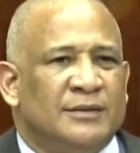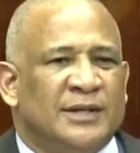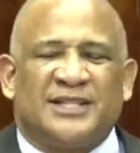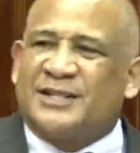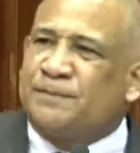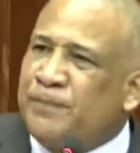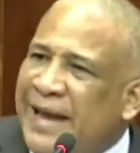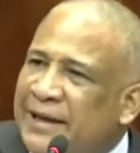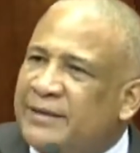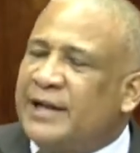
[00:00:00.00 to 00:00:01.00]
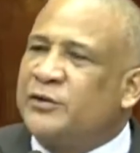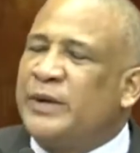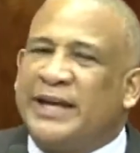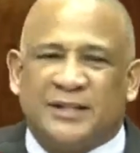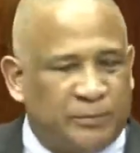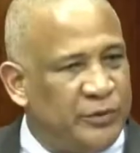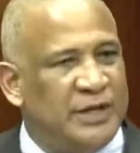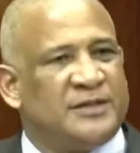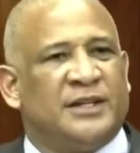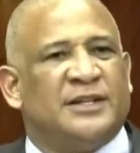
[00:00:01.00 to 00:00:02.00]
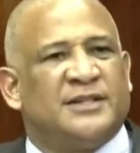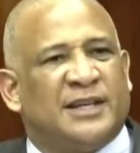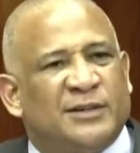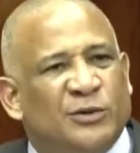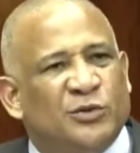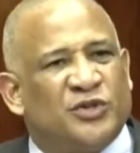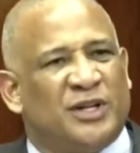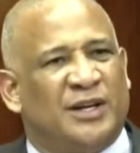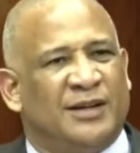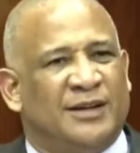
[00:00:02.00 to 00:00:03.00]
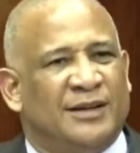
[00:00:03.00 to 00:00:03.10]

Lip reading: The spike that we are experiencing in St. Lucia?